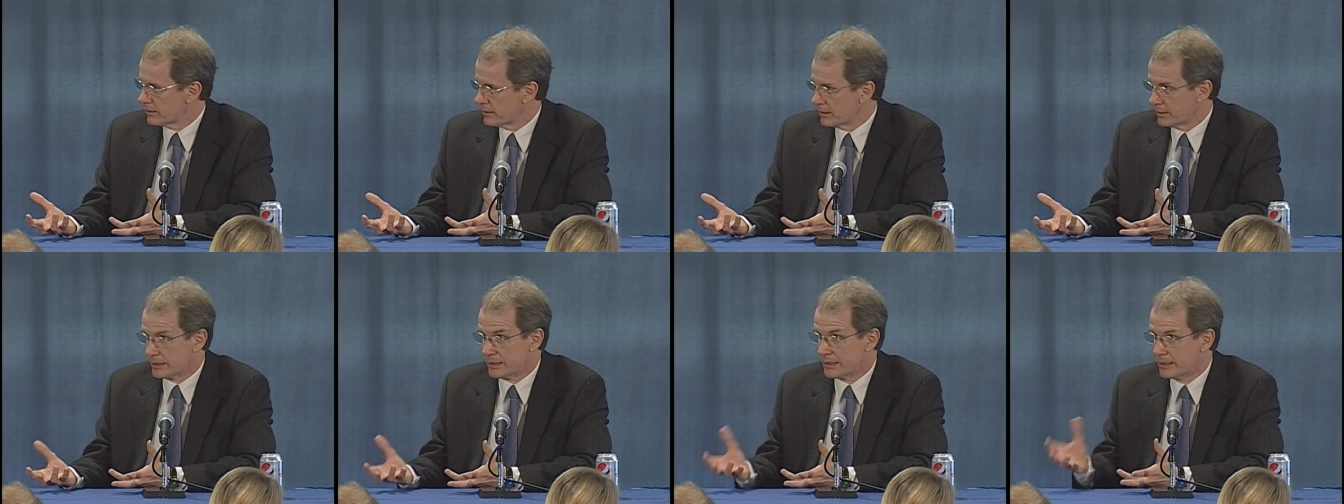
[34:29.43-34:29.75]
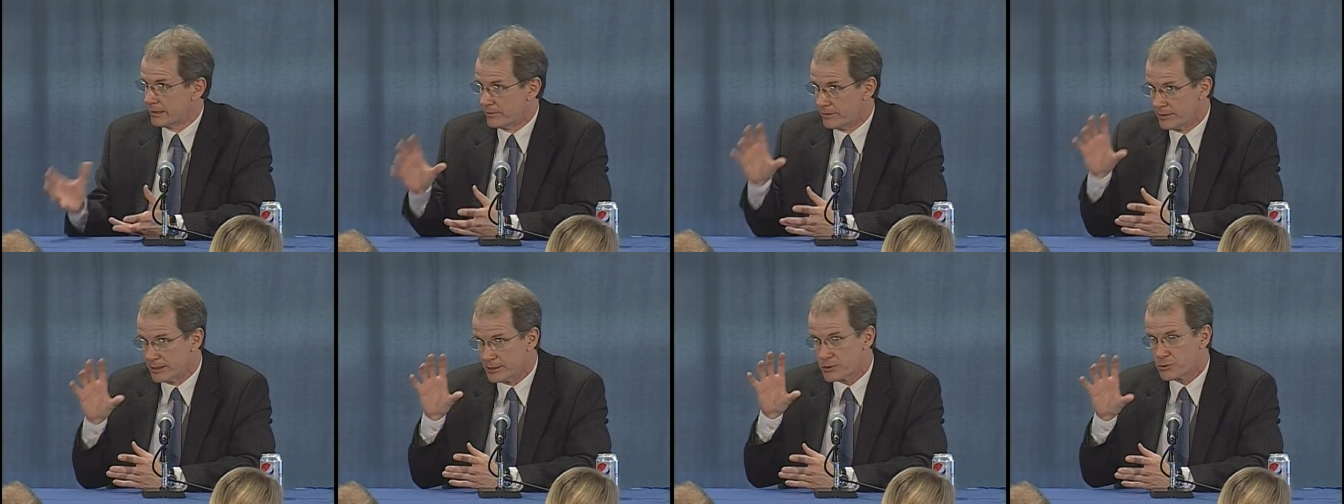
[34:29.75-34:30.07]

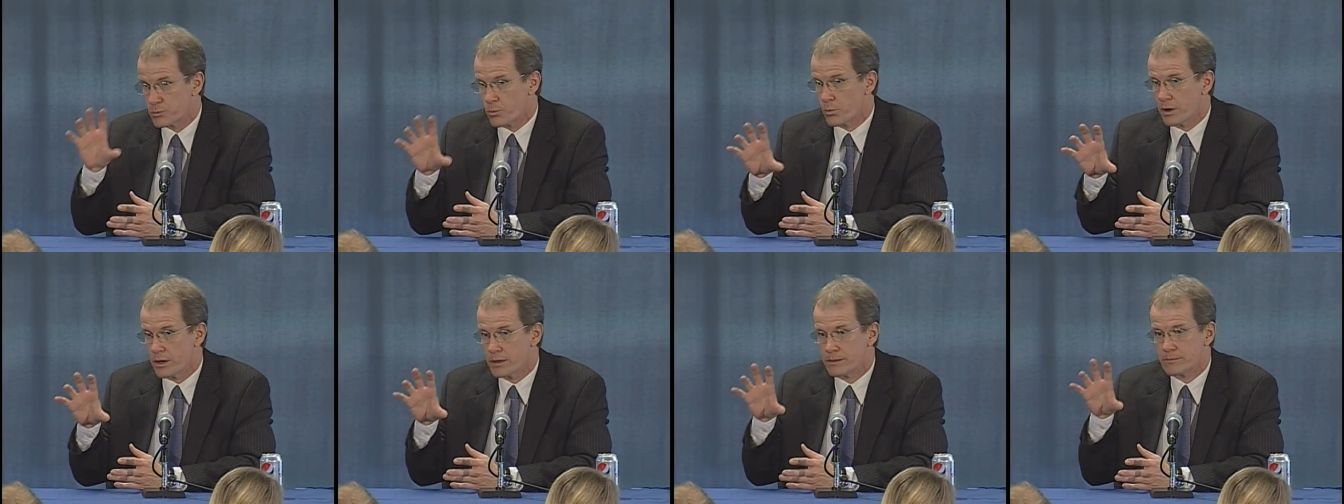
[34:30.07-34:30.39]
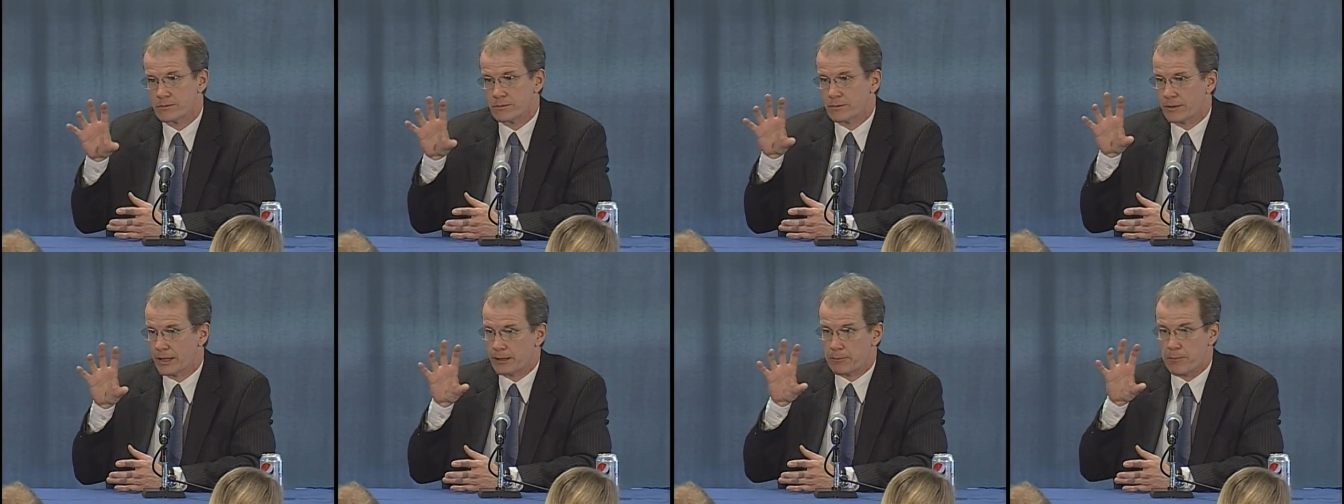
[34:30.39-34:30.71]
again, this one,
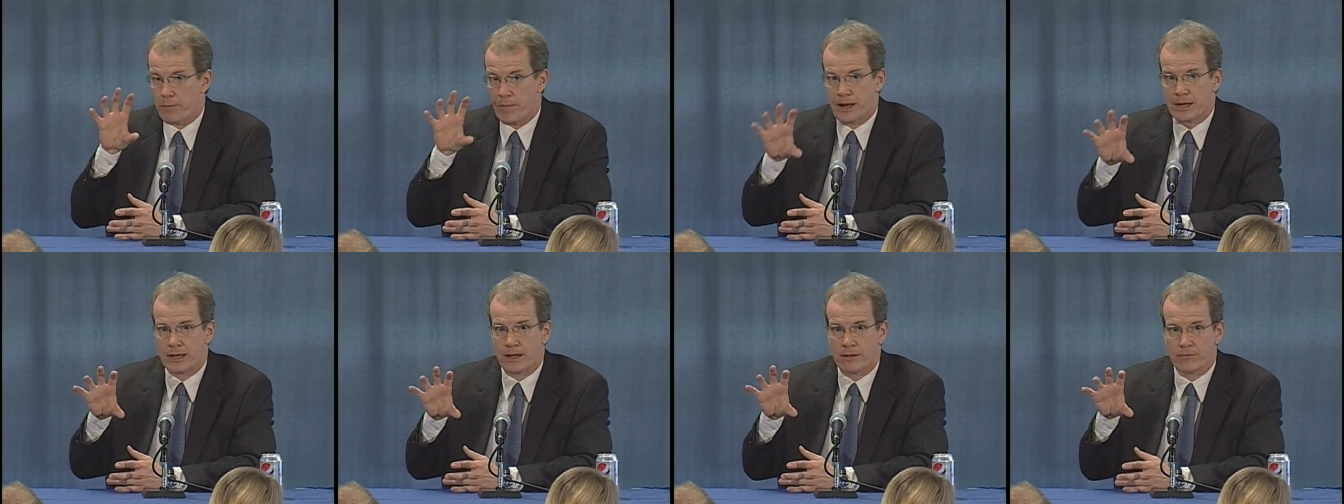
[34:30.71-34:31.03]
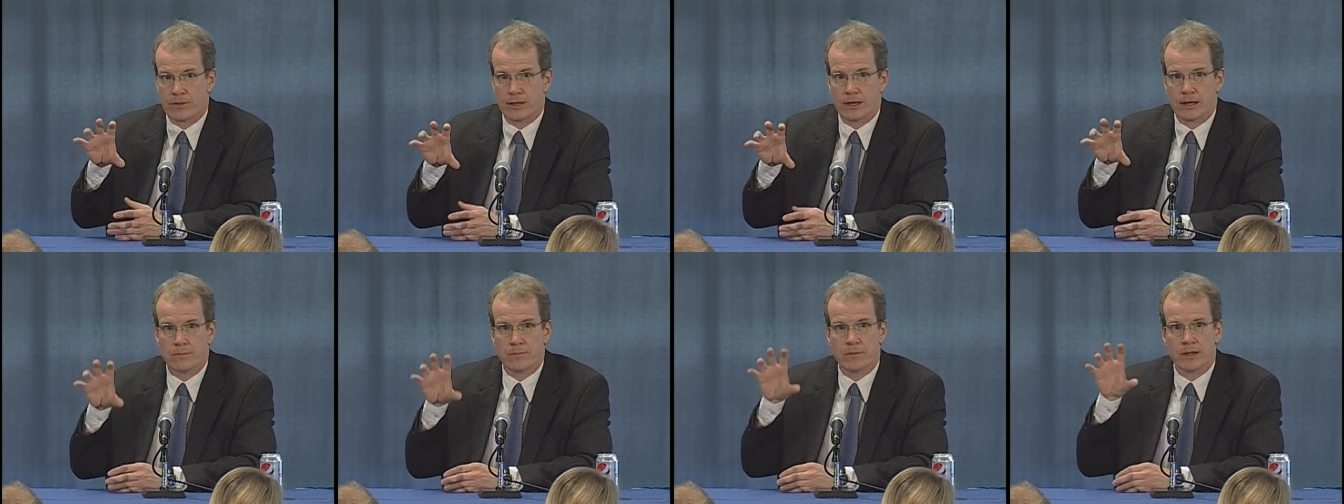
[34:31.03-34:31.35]
like many of
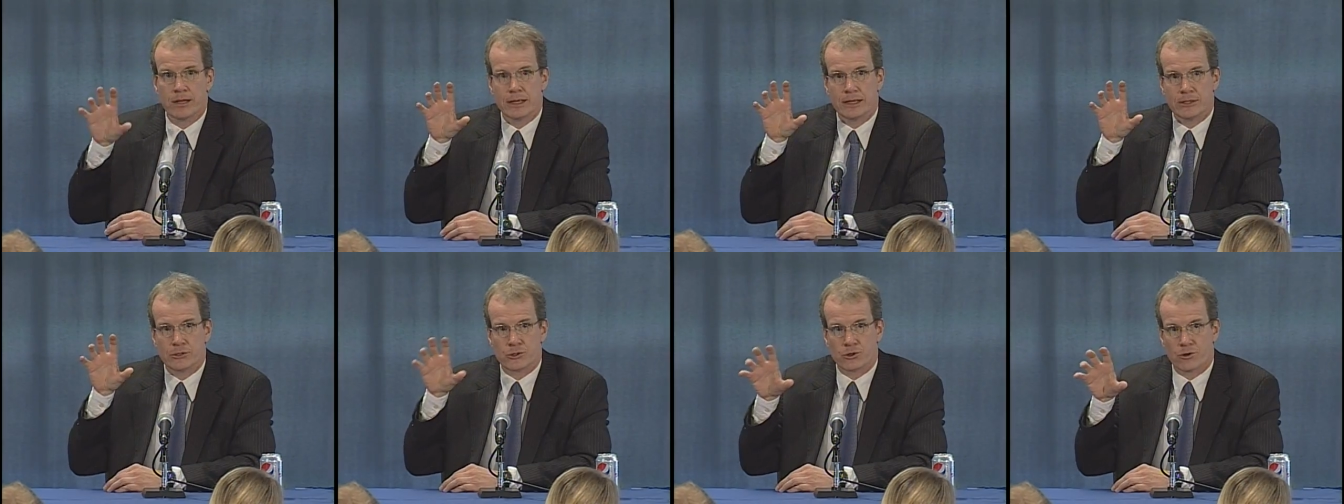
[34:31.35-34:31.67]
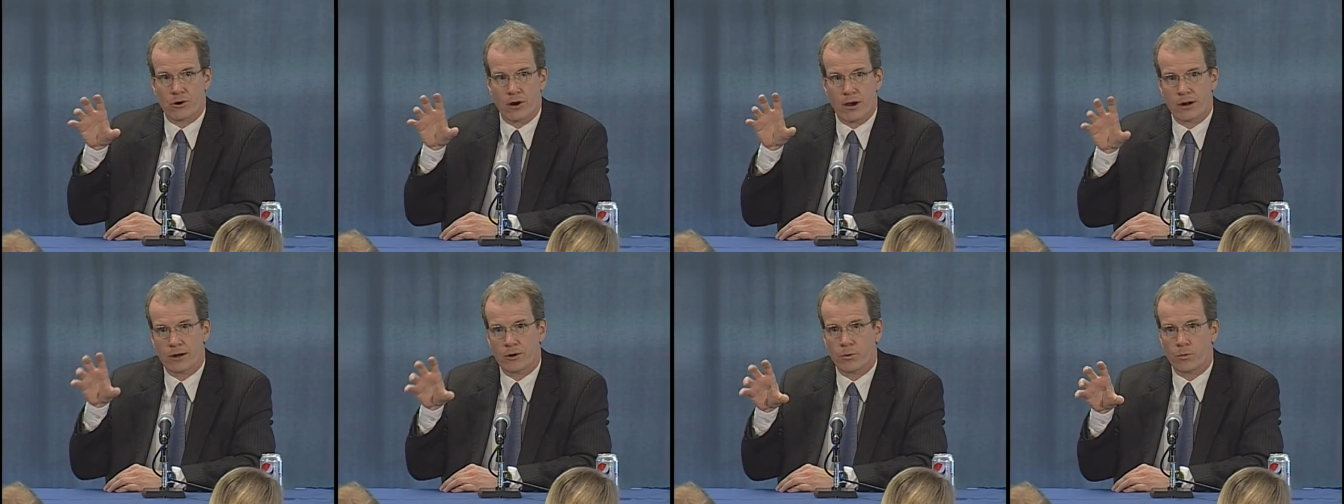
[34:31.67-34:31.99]
them, is
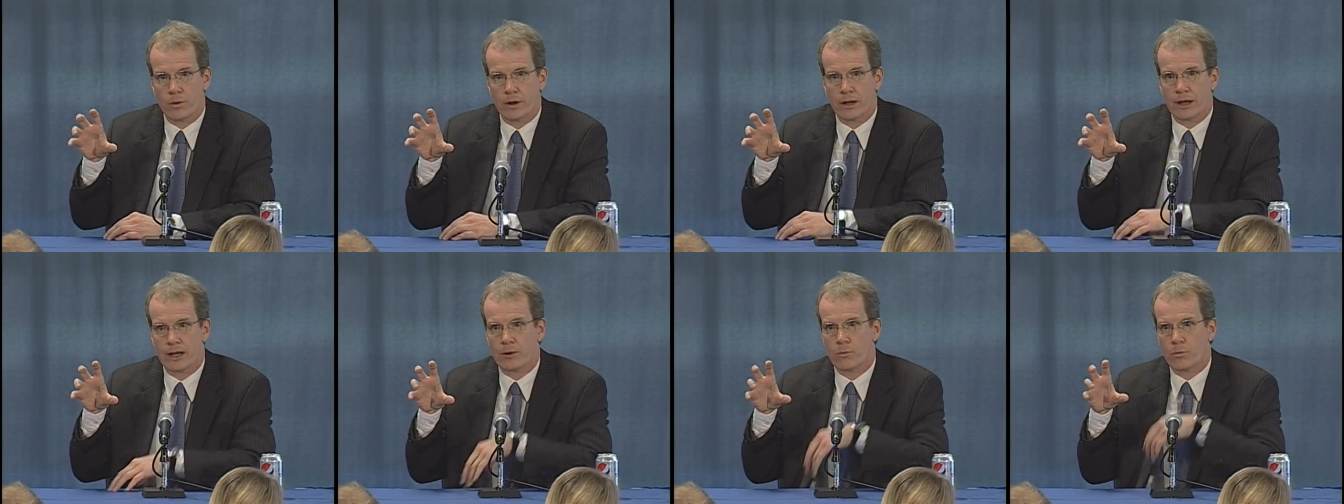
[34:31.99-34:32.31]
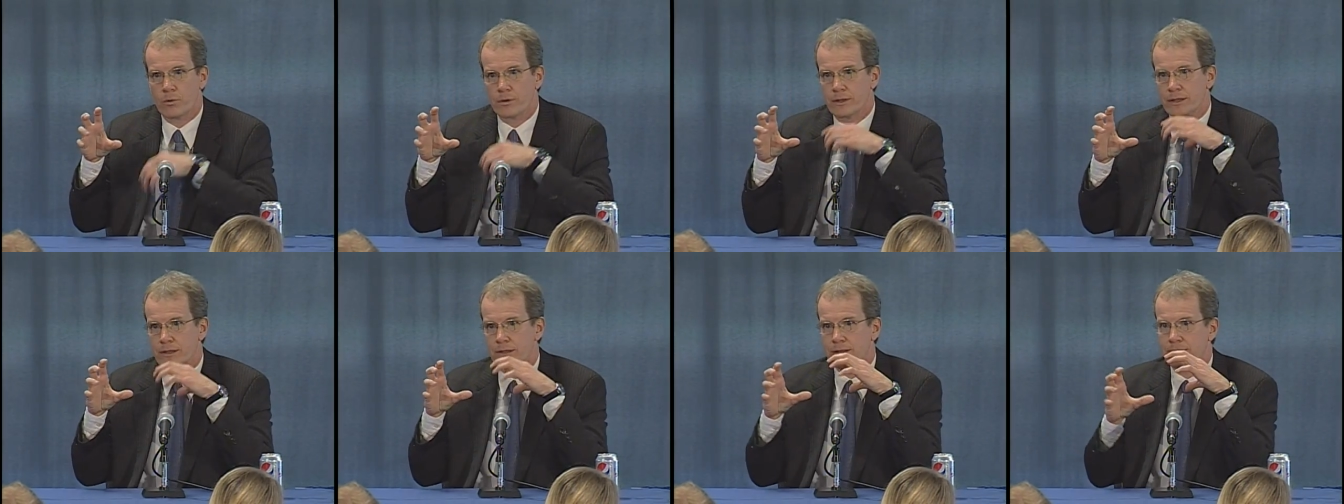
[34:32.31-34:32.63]
drawn in a way
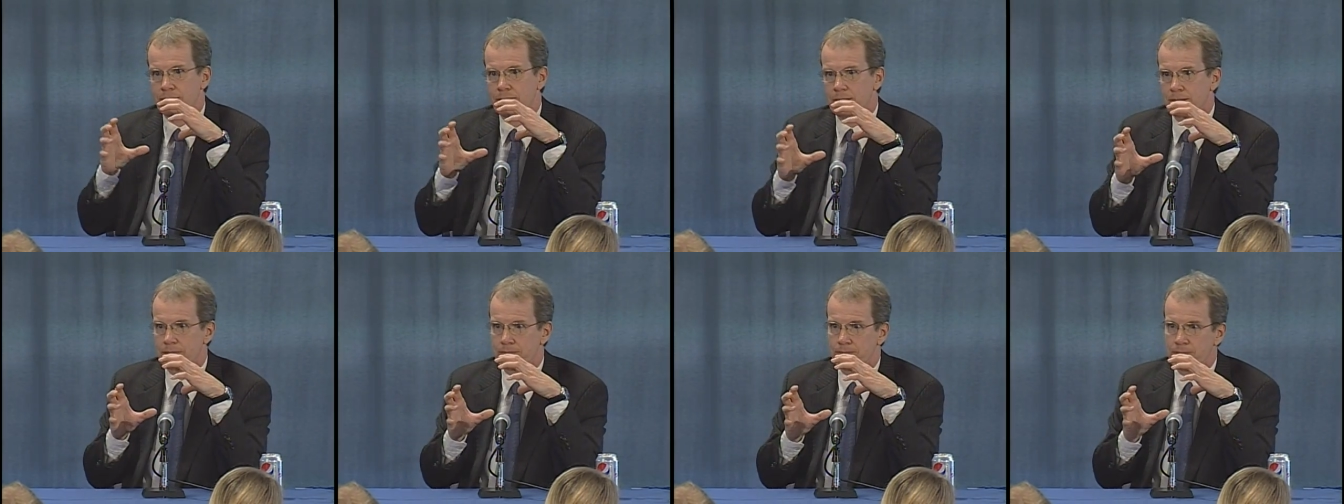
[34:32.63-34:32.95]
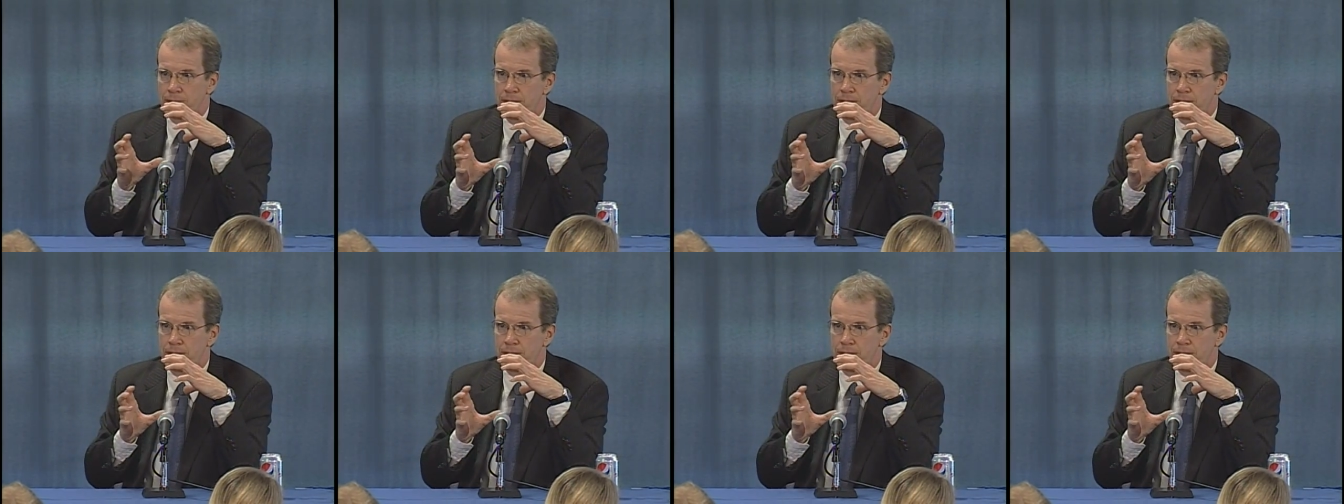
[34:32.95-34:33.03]
where the the,